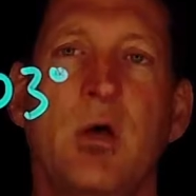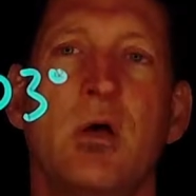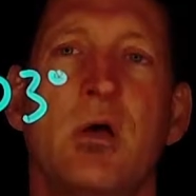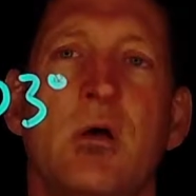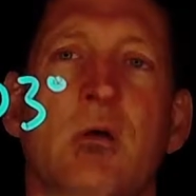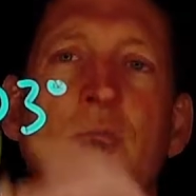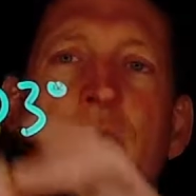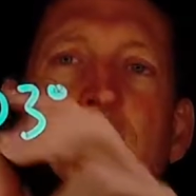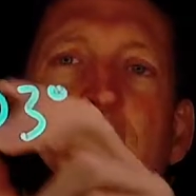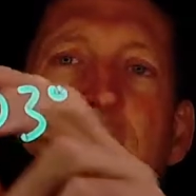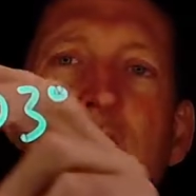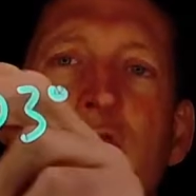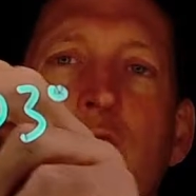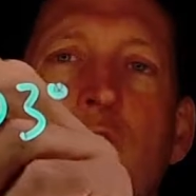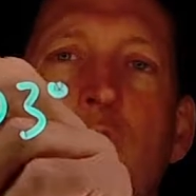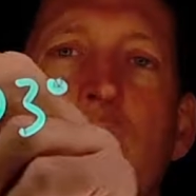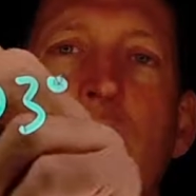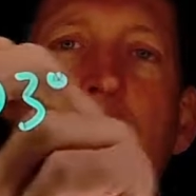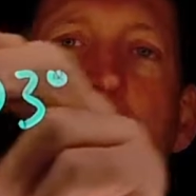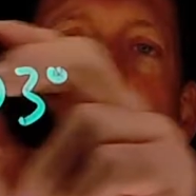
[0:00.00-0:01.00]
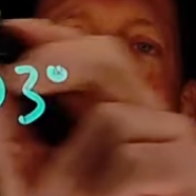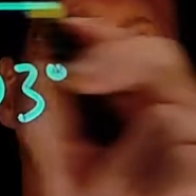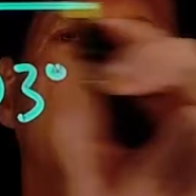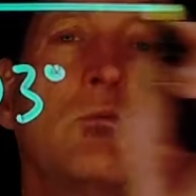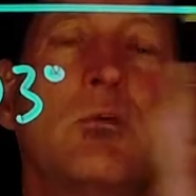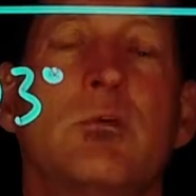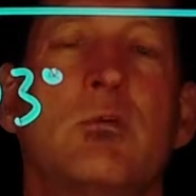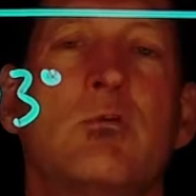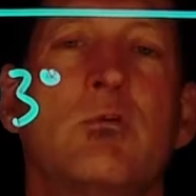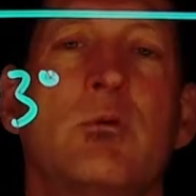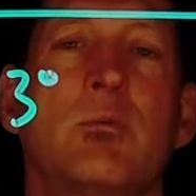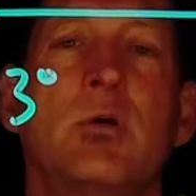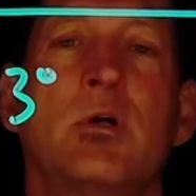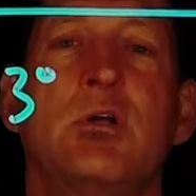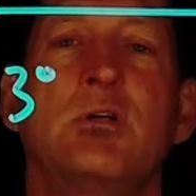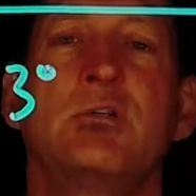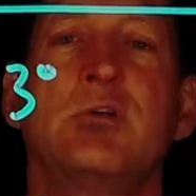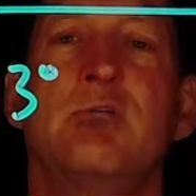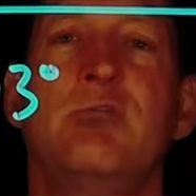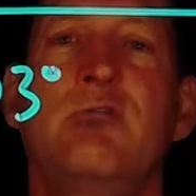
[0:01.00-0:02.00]
Because when you use the
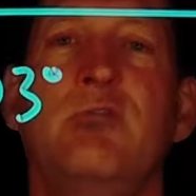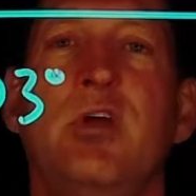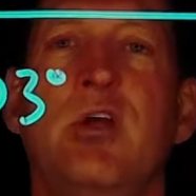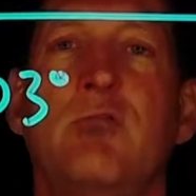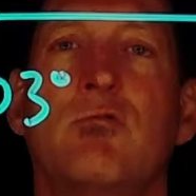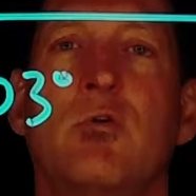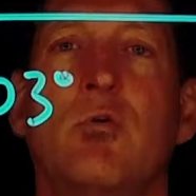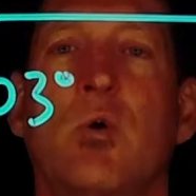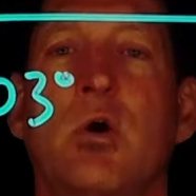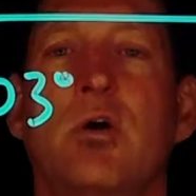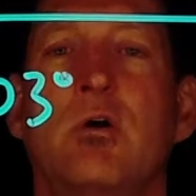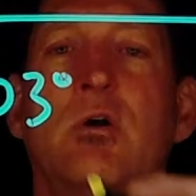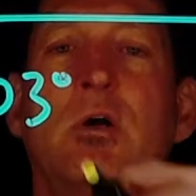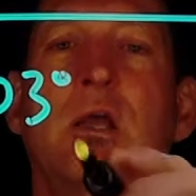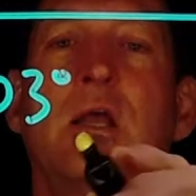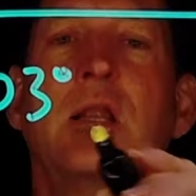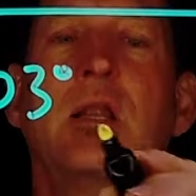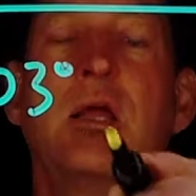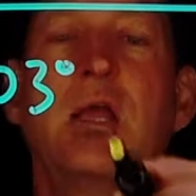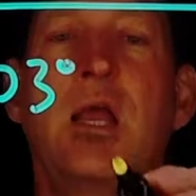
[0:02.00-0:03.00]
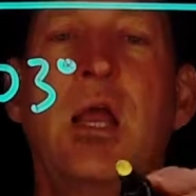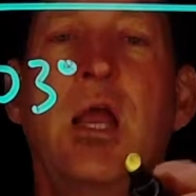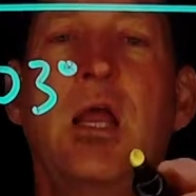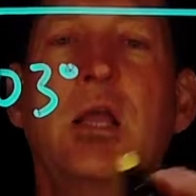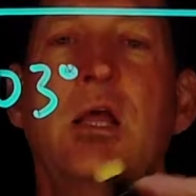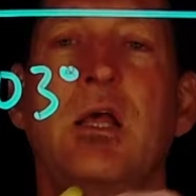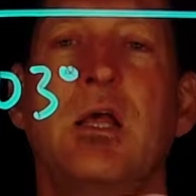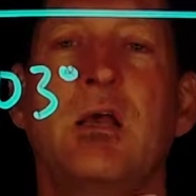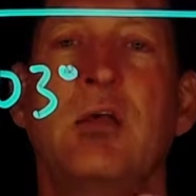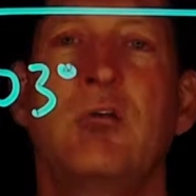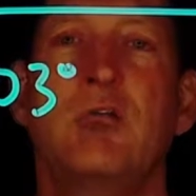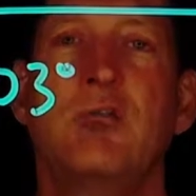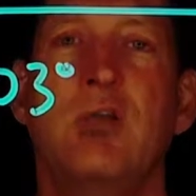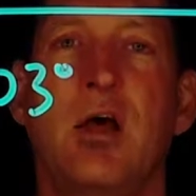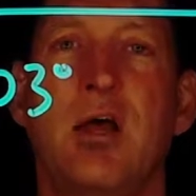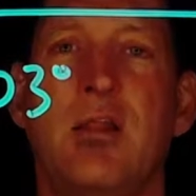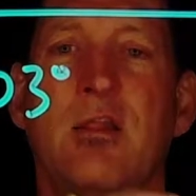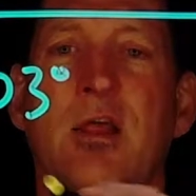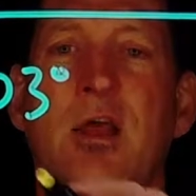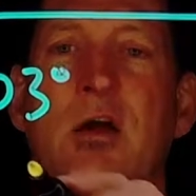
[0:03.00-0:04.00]
terminology fever, what you're indicating is
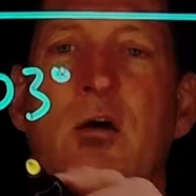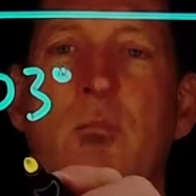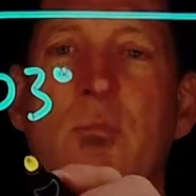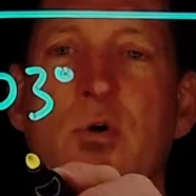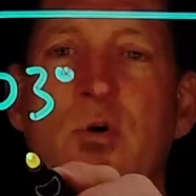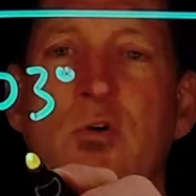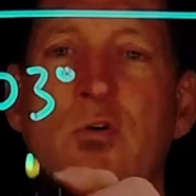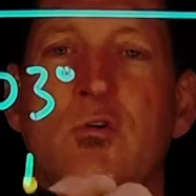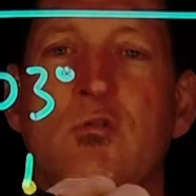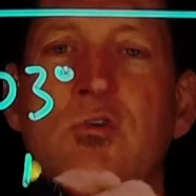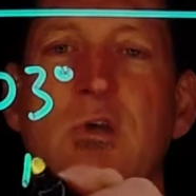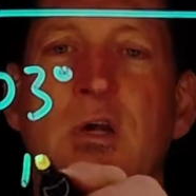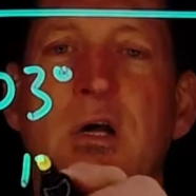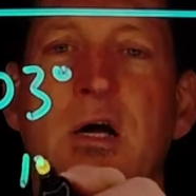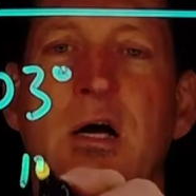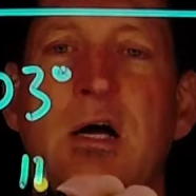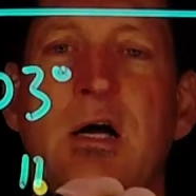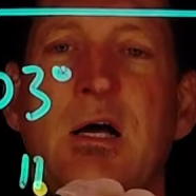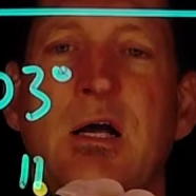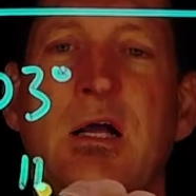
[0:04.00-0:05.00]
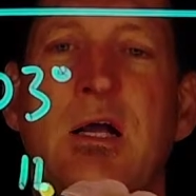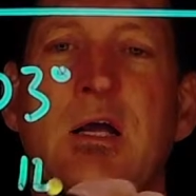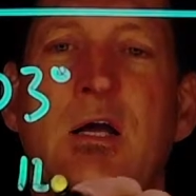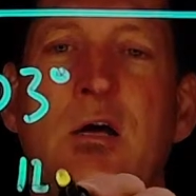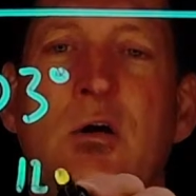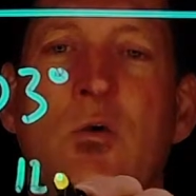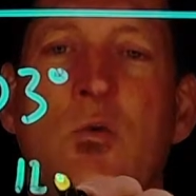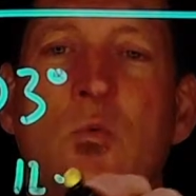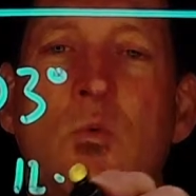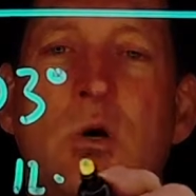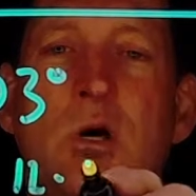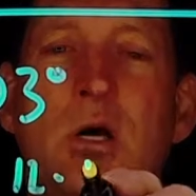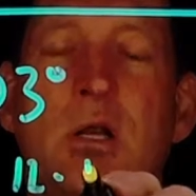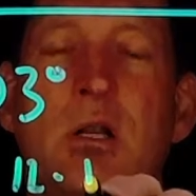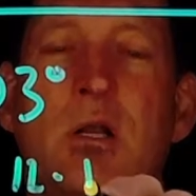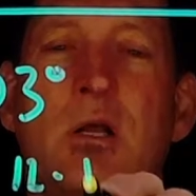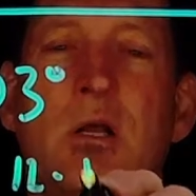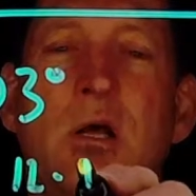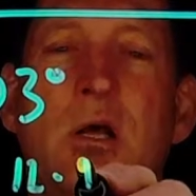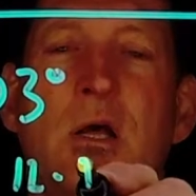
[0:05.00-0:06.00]
that they are producing IL-1.
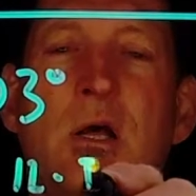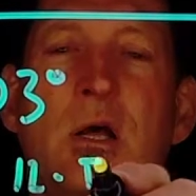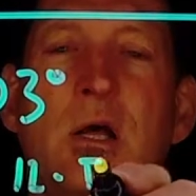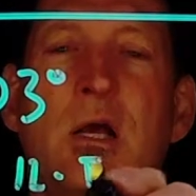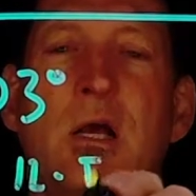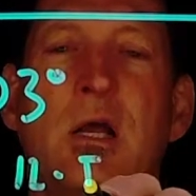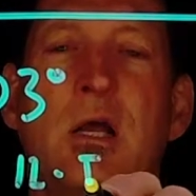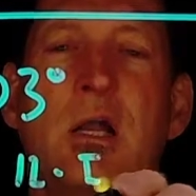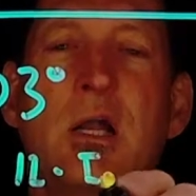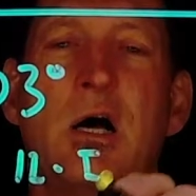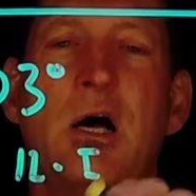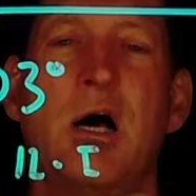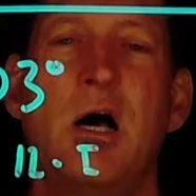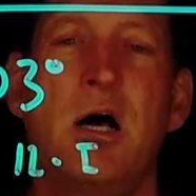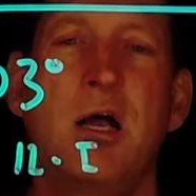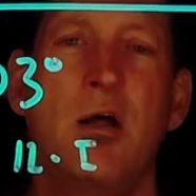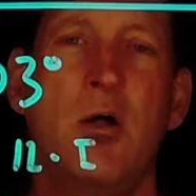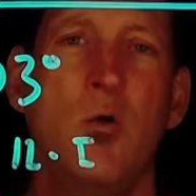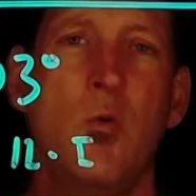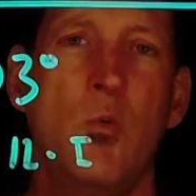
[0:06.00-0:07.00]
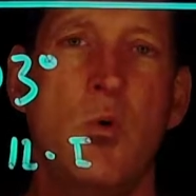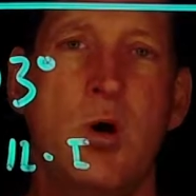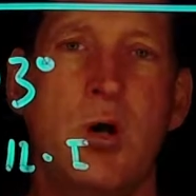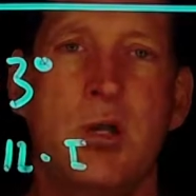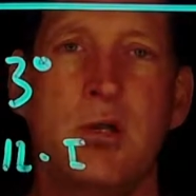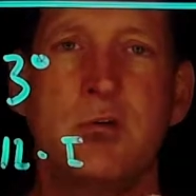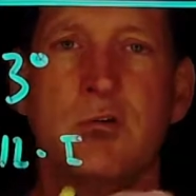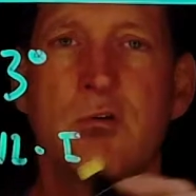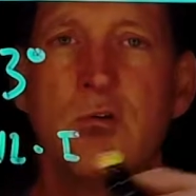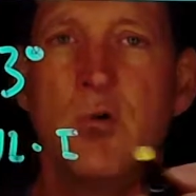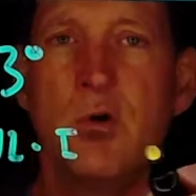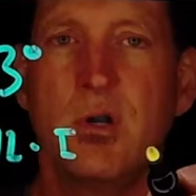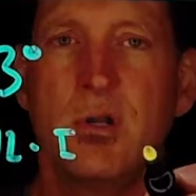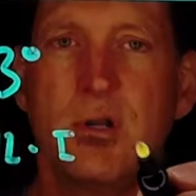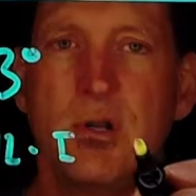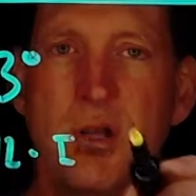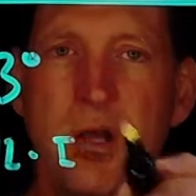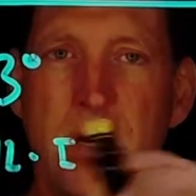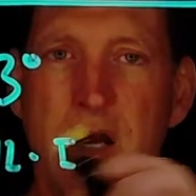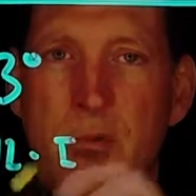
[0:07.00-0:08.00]
And IL-1 is going
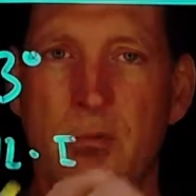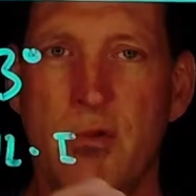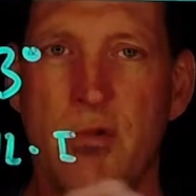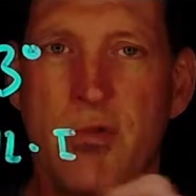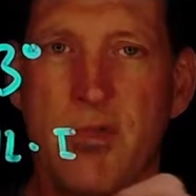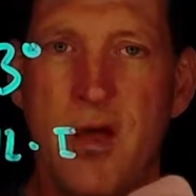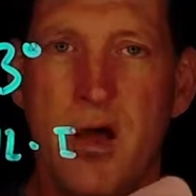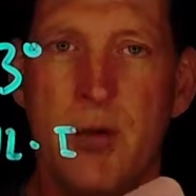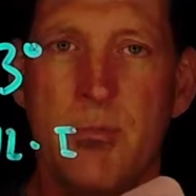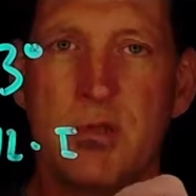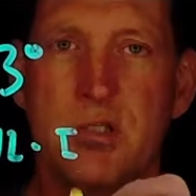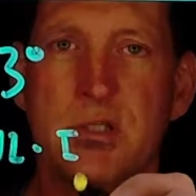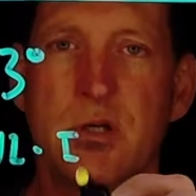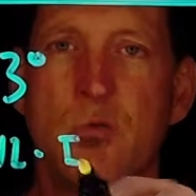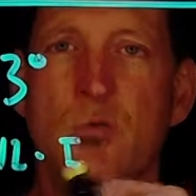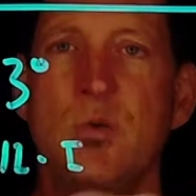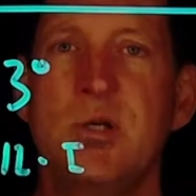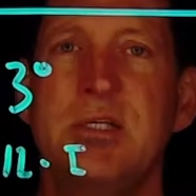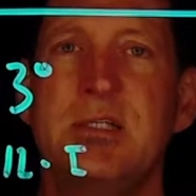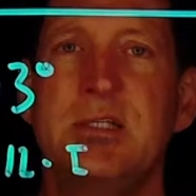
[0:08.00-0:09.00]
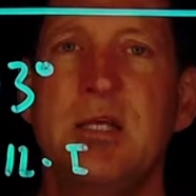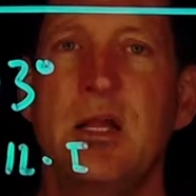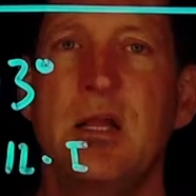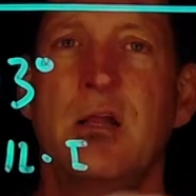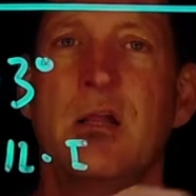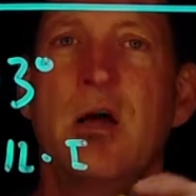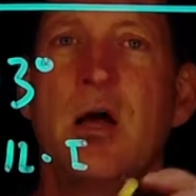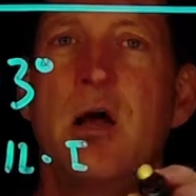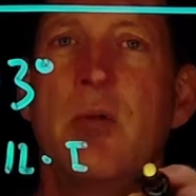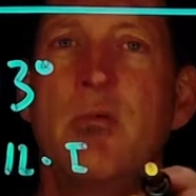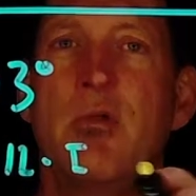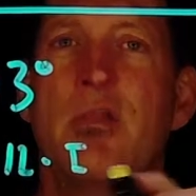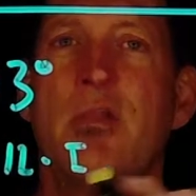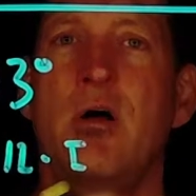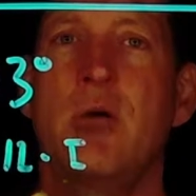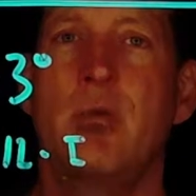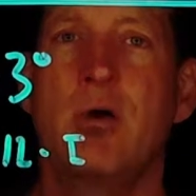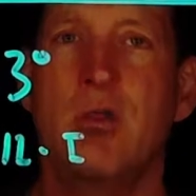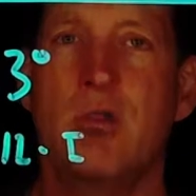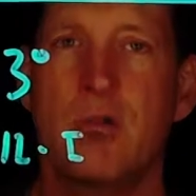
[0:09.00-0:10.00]
to the hypothalamus and resetting the
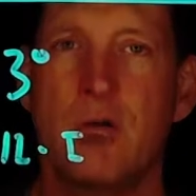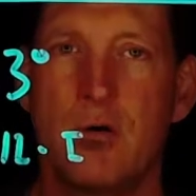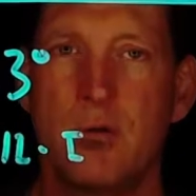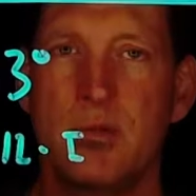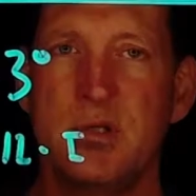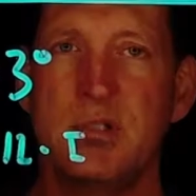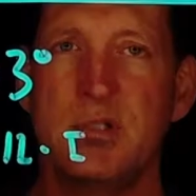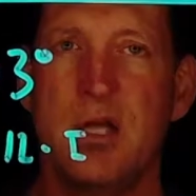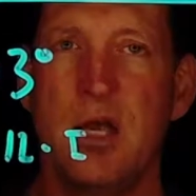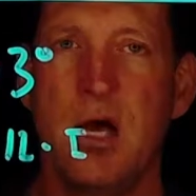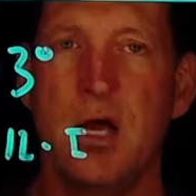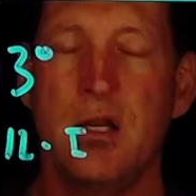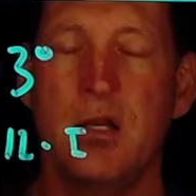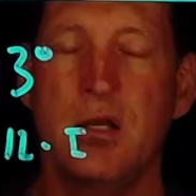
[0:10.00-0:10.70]
hypothalamic thermostat.